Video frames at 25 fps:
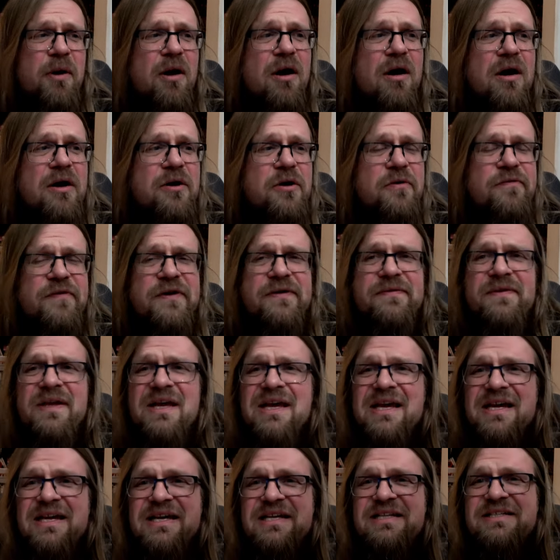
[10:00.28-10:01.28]
part of it.
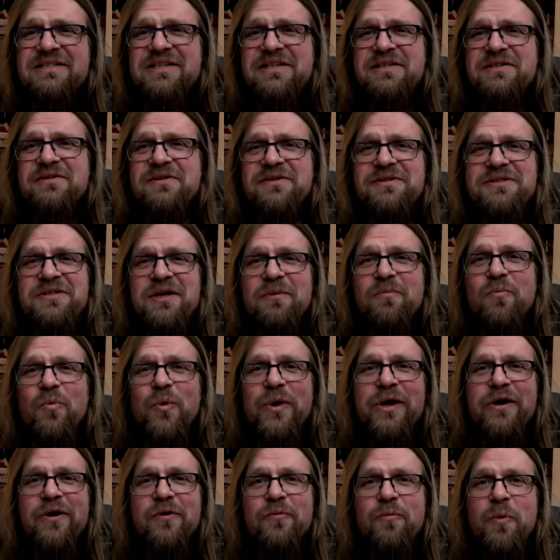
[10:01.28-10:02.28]
It's just some
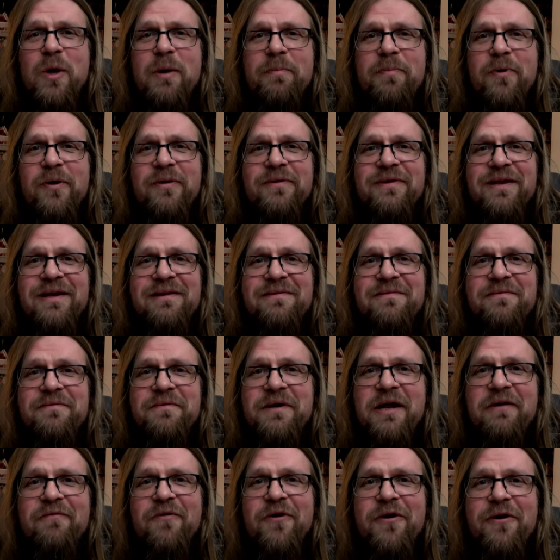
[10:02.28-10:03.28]
weird weapon that
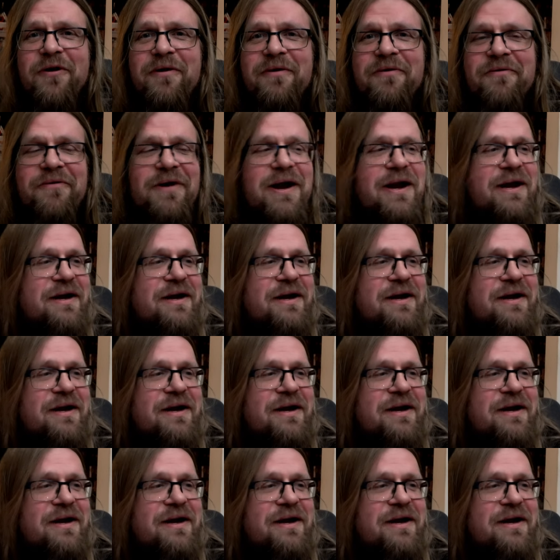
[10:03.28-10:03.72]
never